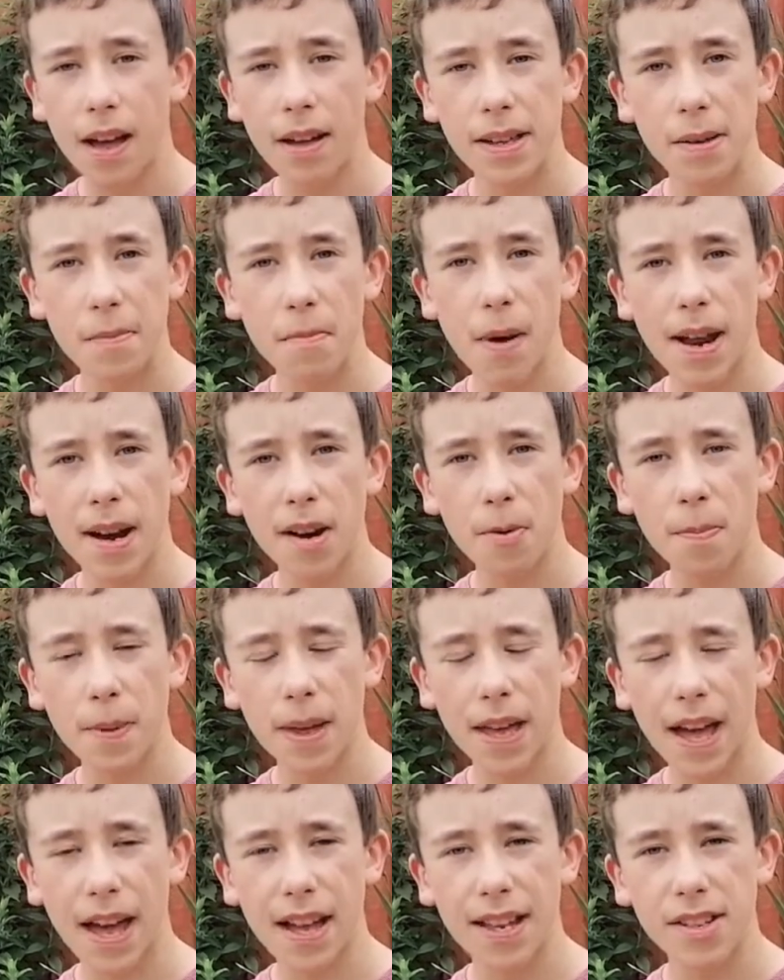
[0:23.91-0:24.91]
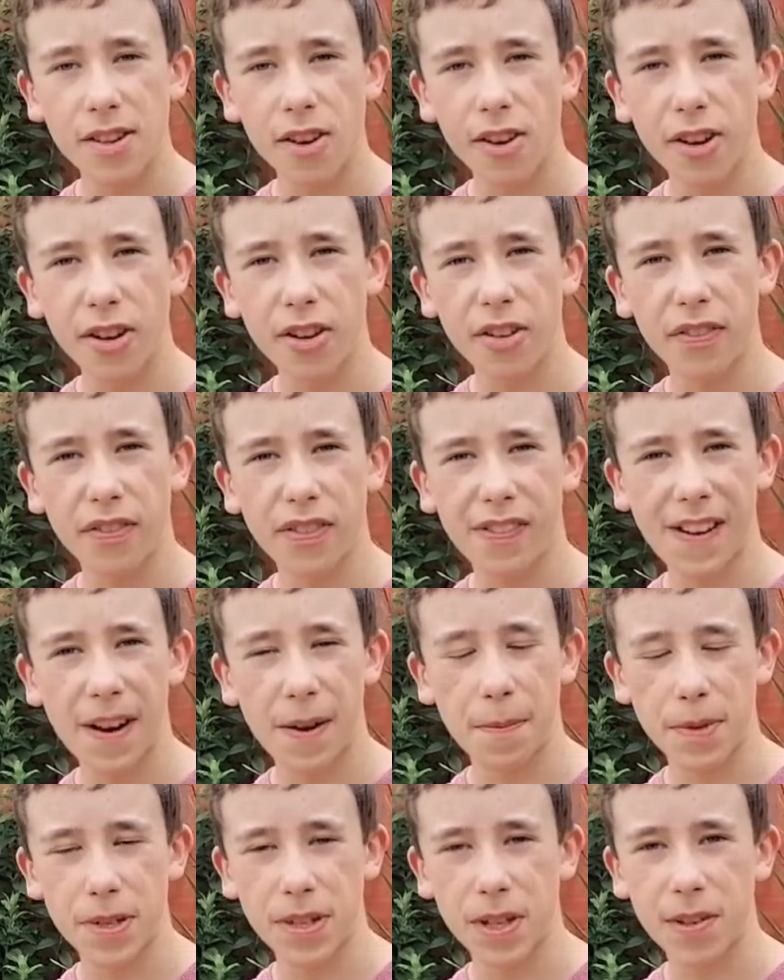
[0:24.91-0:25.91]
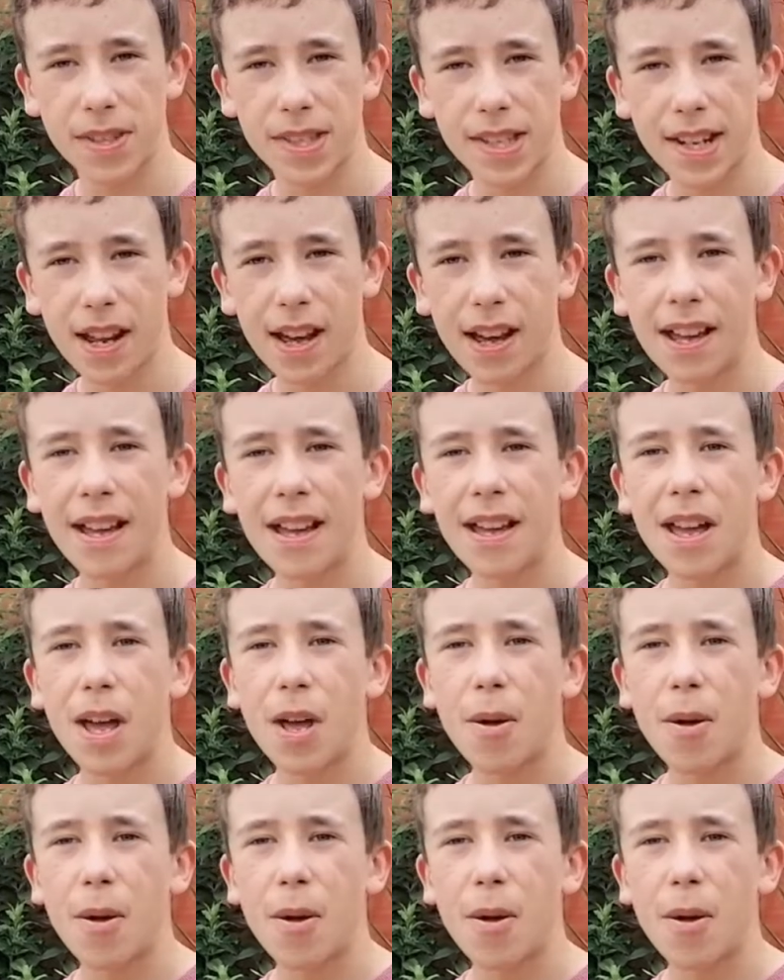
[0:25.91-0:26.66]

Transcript: uh, it might not be as long of an episode today